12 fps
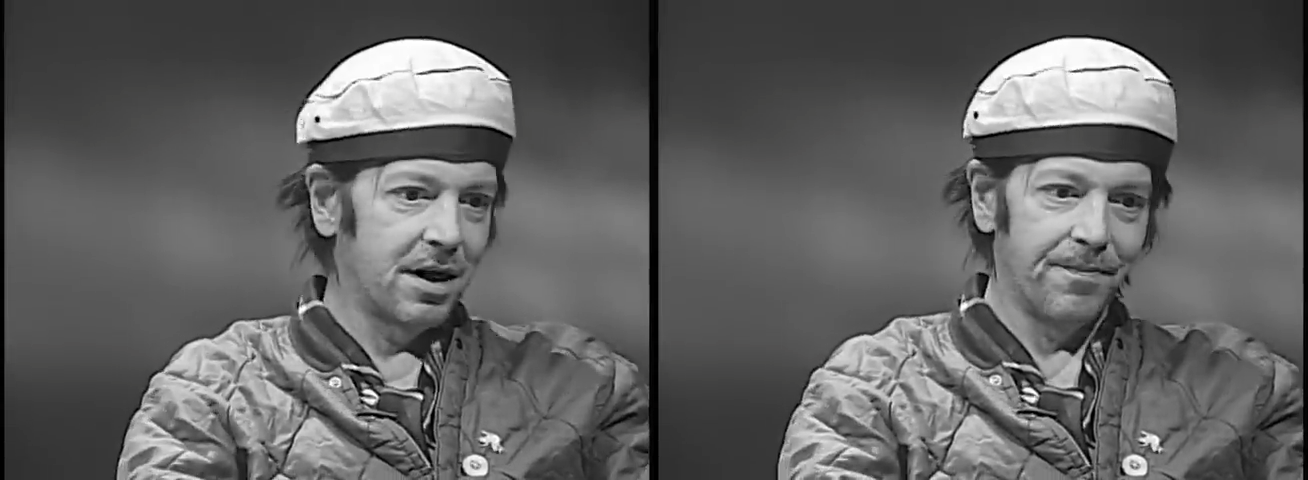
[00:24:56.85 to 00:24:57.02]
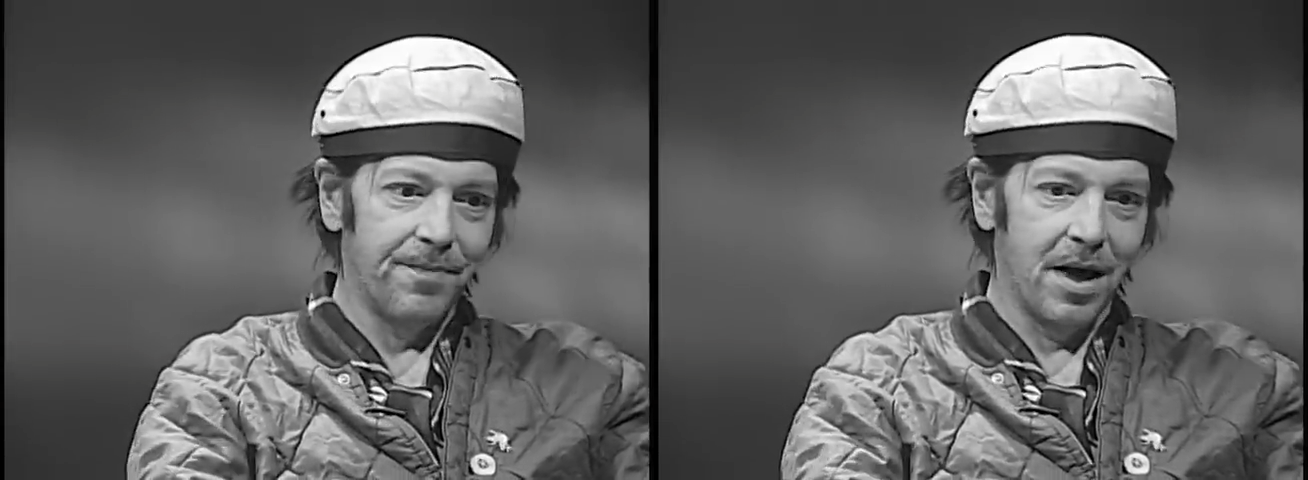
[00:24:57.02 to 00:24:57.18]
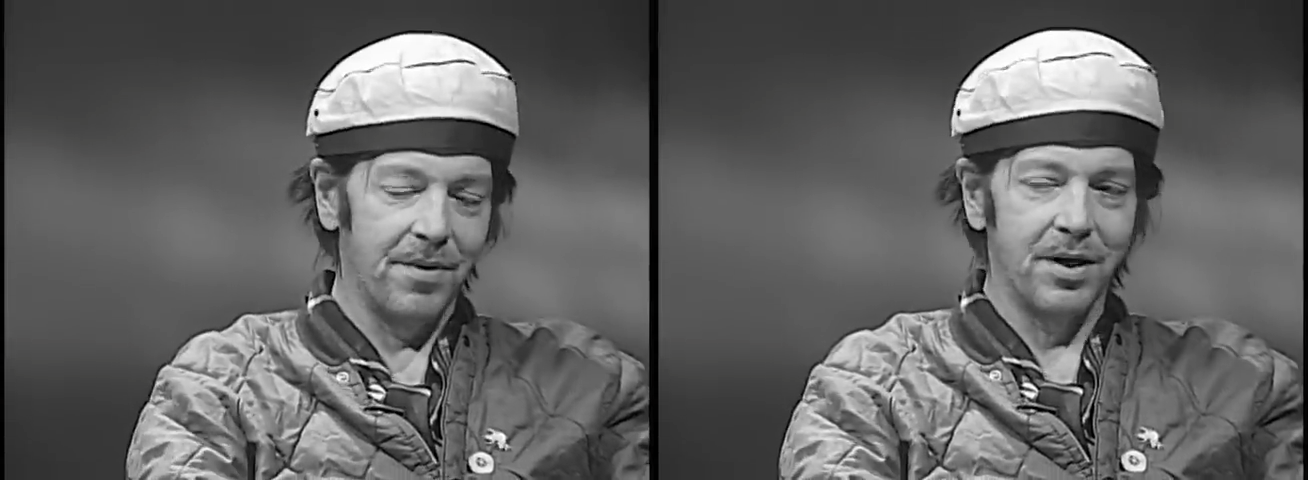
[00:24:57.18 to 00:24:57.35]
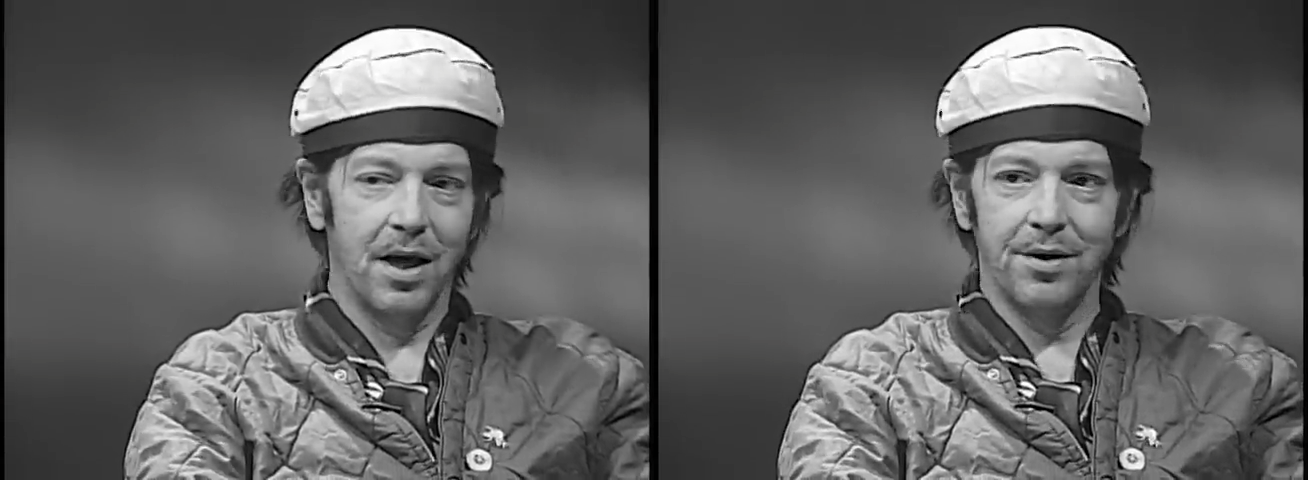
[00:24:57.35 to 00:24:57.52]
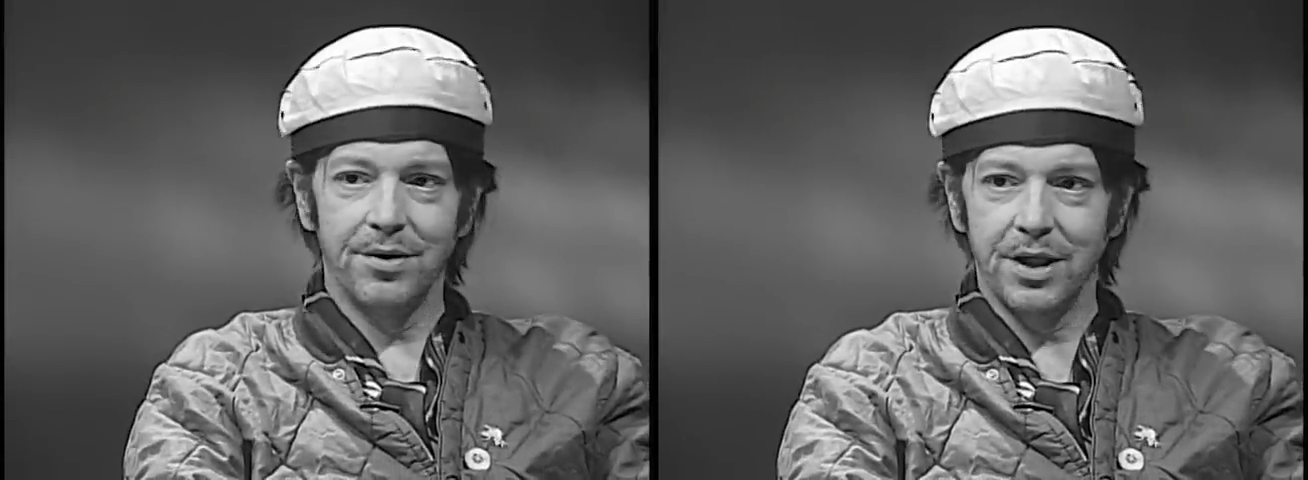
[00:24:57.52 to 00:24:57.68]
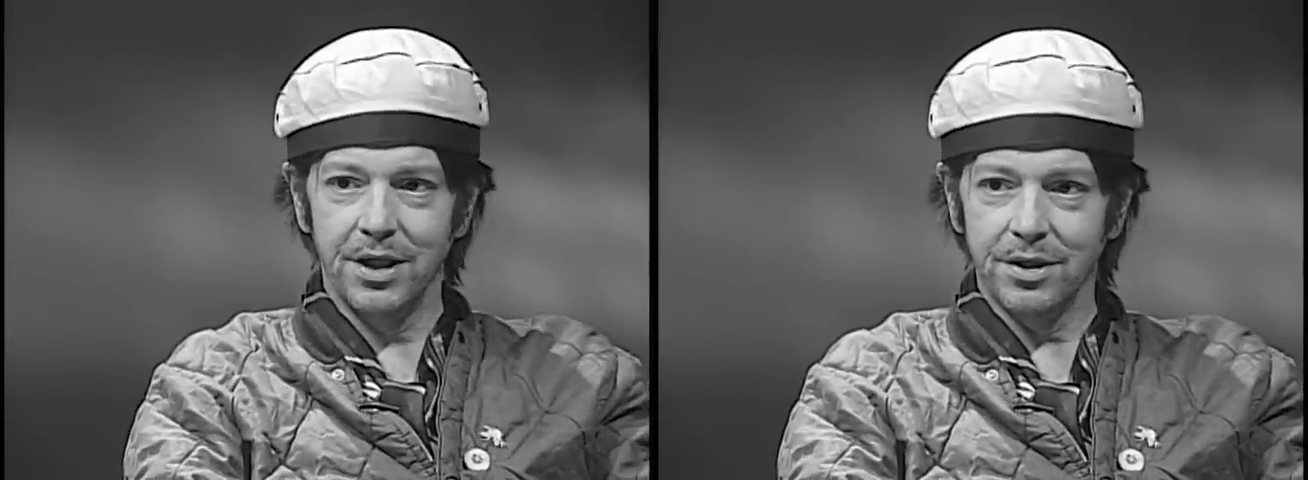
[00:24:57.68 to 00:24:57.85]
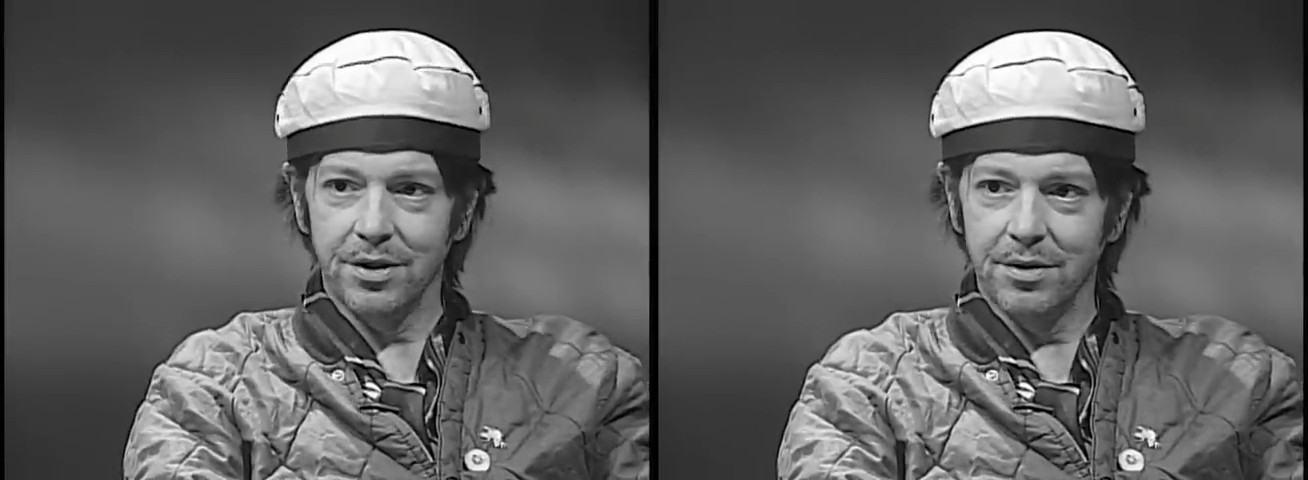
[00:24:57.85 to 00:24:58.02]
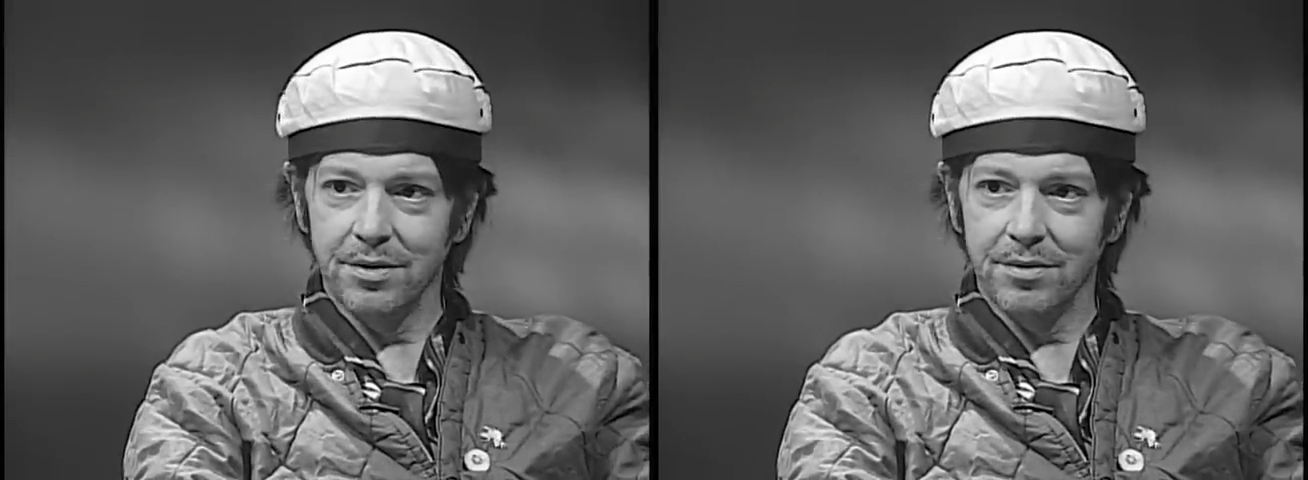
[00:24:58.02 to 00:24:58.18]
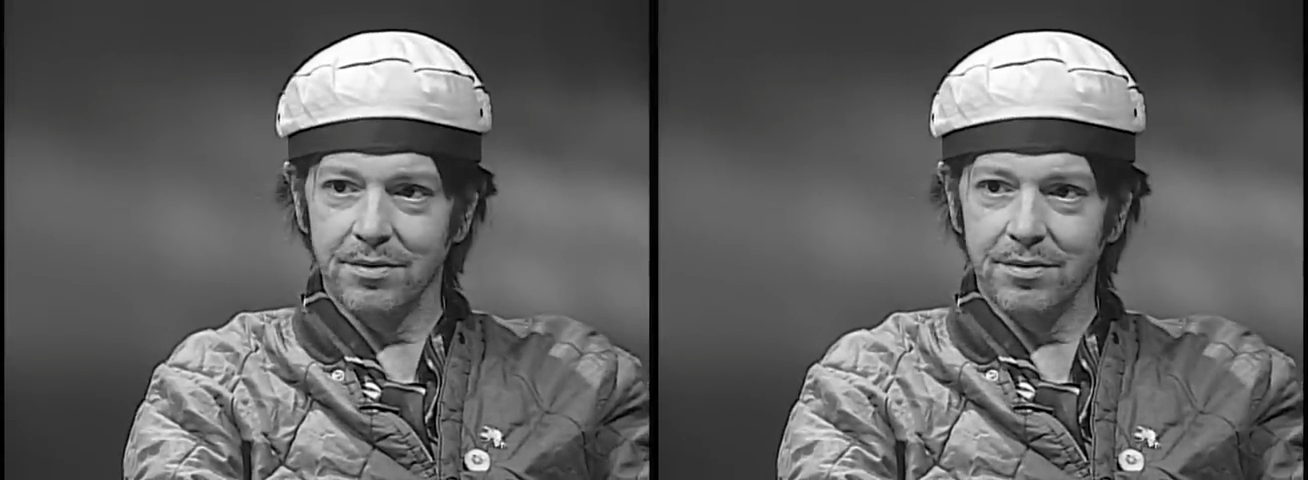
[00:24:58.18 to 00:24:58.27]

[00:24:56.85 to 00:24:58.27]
a five dollar T-shirt.